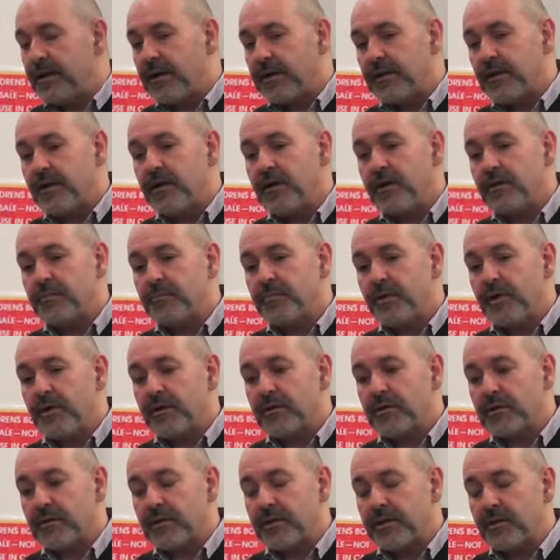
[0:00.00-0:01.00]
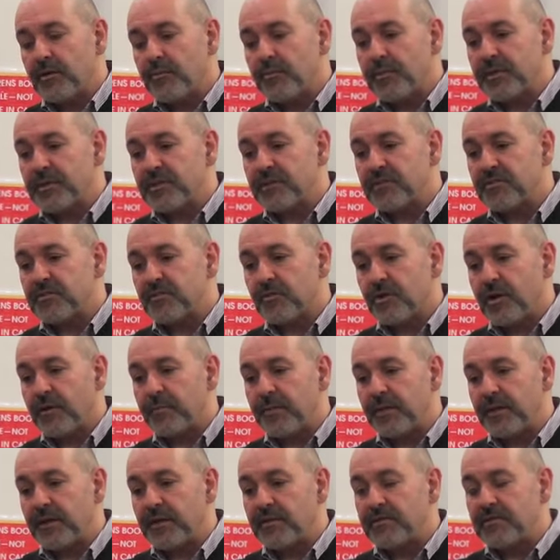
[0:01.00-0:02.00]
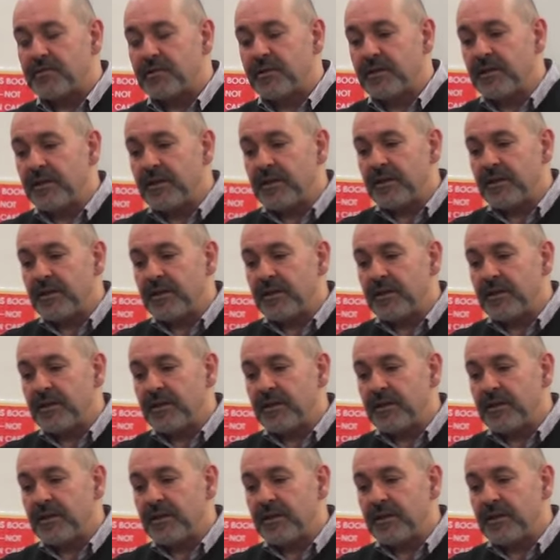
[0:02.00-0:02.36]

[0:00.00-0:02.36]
And I heard Mark Gilman describe it as